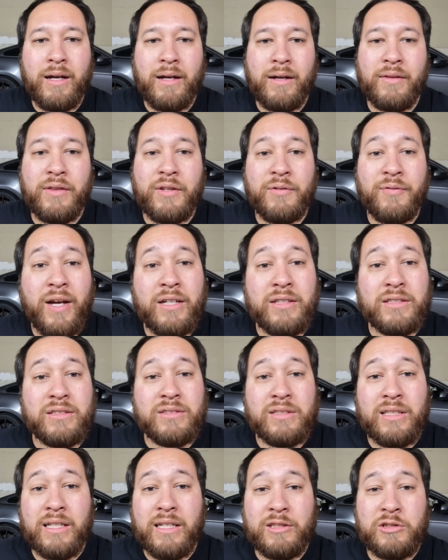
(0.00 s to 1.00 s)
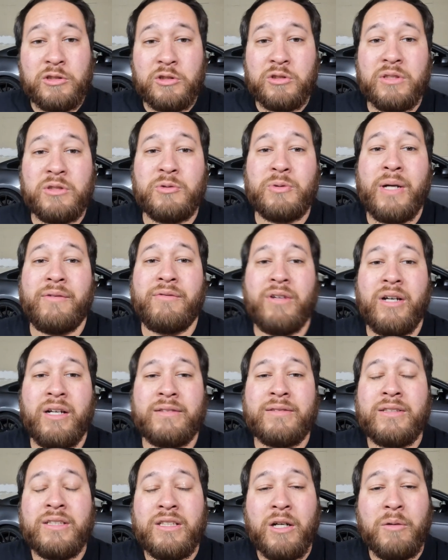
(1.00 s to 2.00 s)
The Falcons that I usually drive on
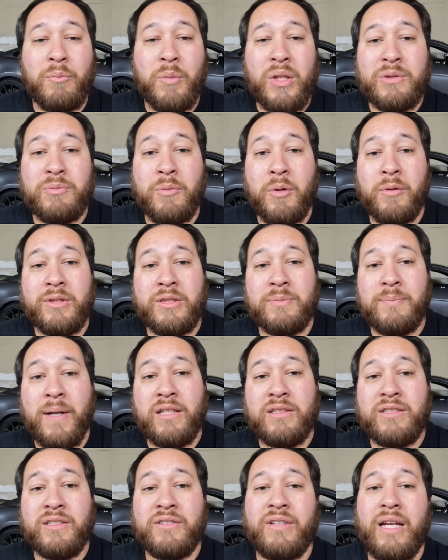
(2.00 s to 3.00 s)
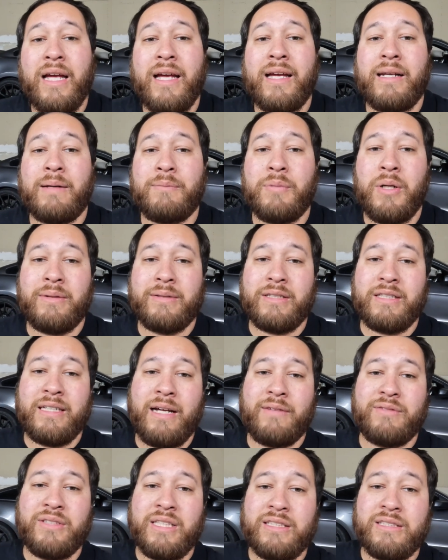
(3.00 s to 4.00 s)
are much more responsive, and I'm probably gonna
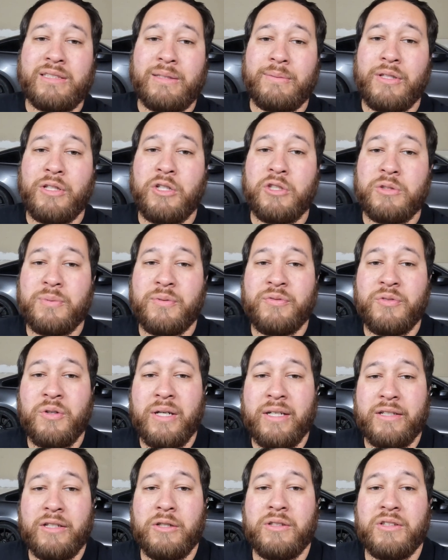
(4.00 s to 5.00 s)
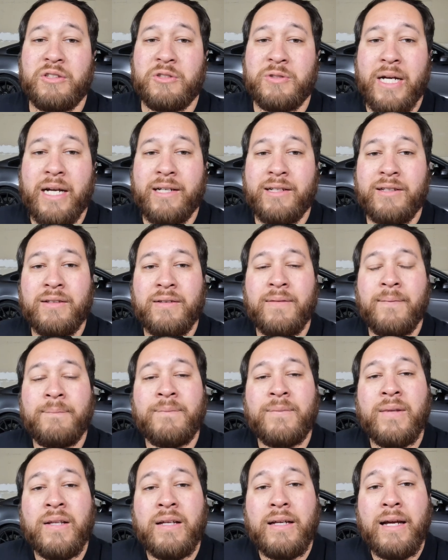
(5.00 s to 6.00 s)
have to get some of those before I go to the track.
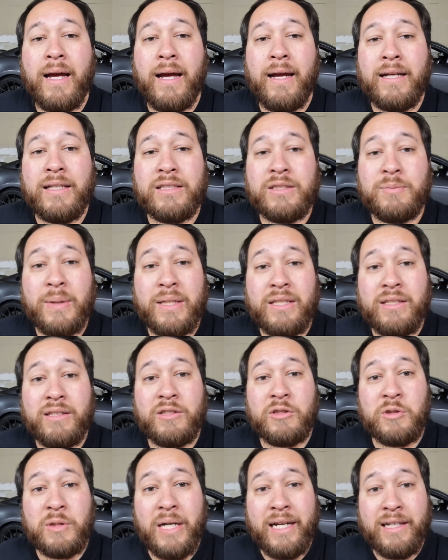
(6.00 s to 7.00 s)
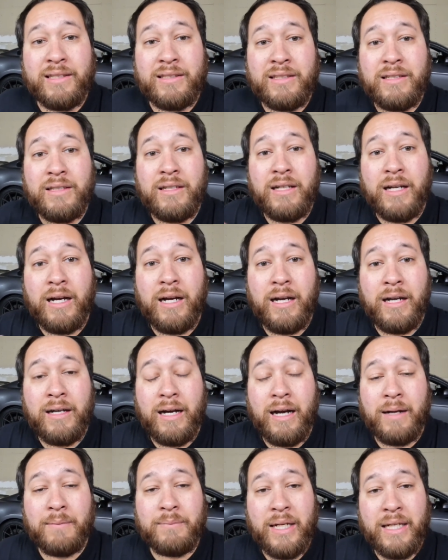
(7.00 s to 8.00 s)
And speaking of the track,
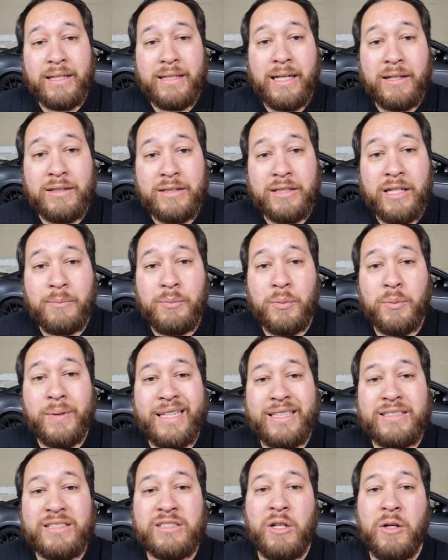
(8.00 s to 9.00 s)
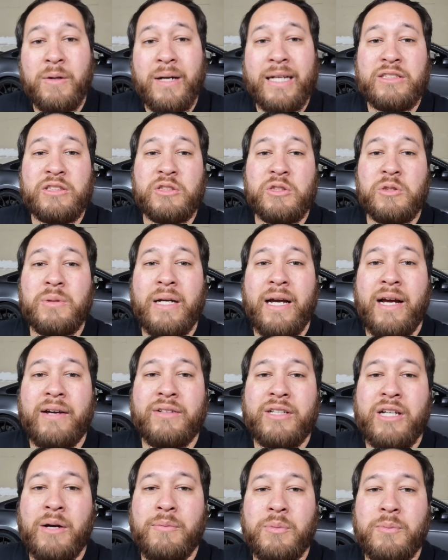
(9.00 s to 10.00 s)
I'm heading out in a couple weeks, so I do have a
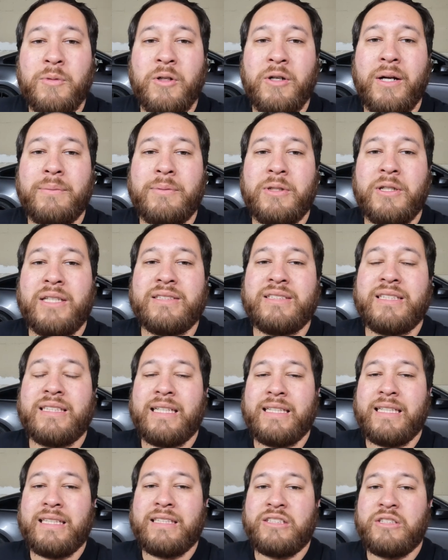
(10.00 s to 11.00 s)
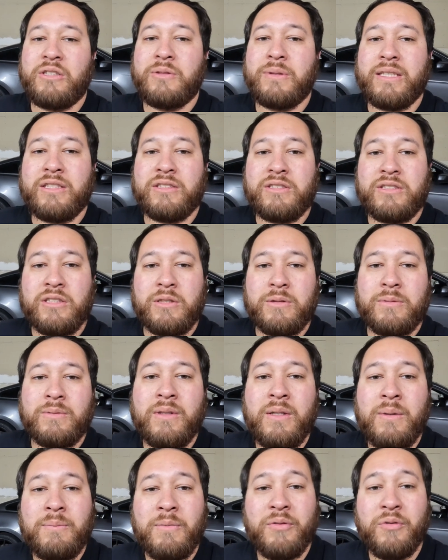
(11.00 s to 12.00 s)
couple more upgrades that I need to do here soon
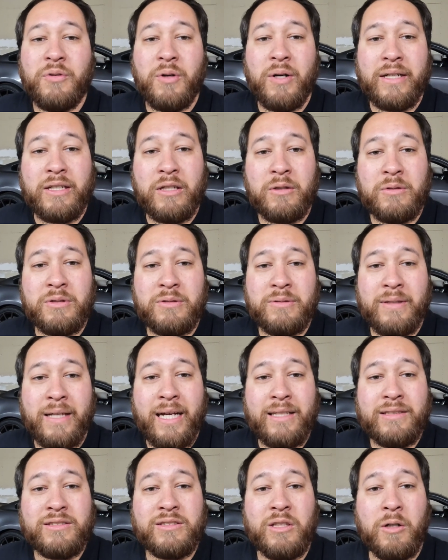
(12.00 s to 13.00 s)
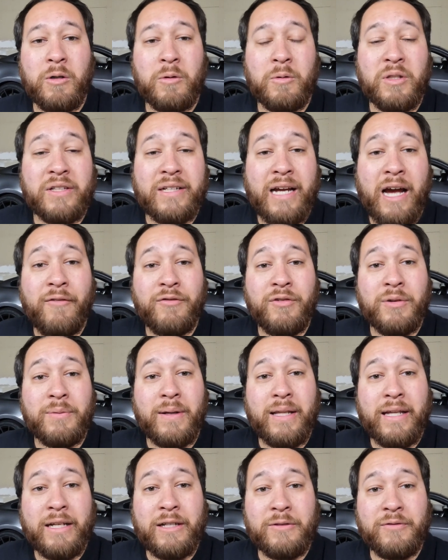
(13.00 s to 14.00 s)
before I go do that. So look out for my
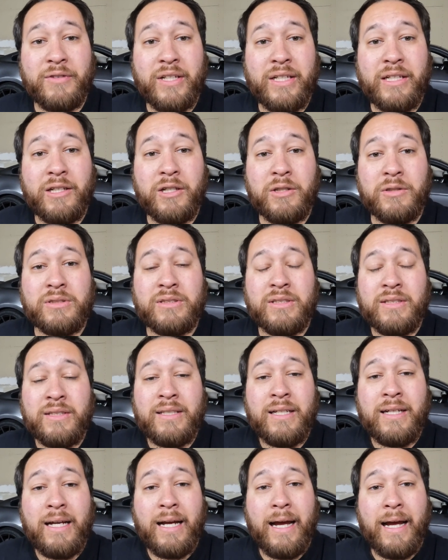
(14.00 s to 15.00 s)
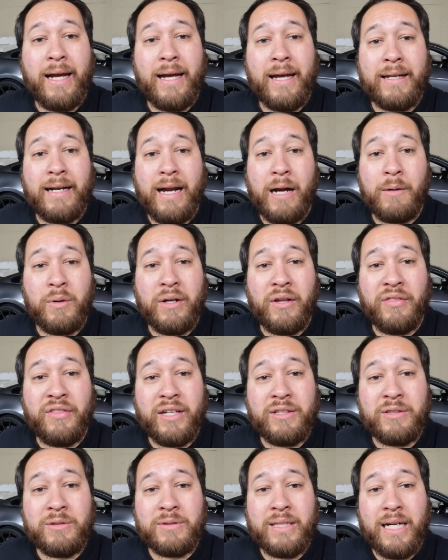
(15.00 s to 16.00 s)
later videos, and I want to
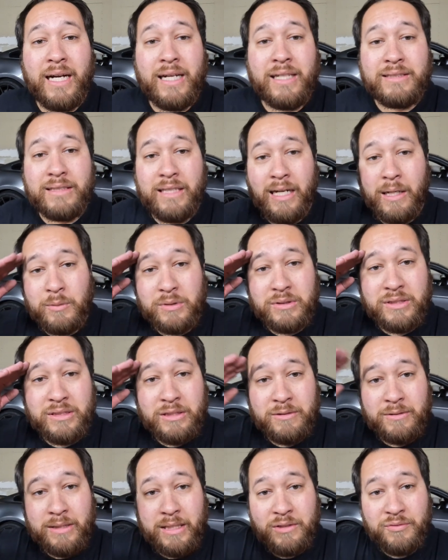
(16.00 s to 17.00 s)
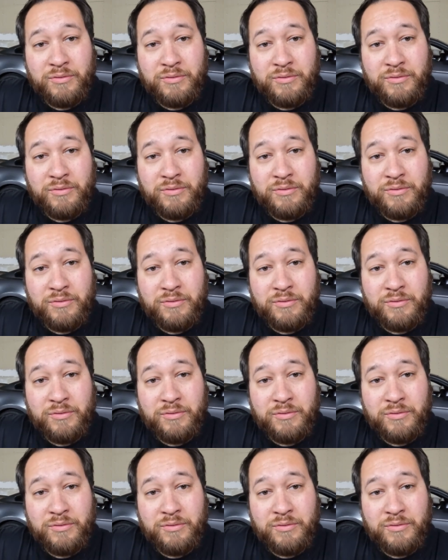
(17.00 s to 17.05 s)
thank you guys, and I will see you next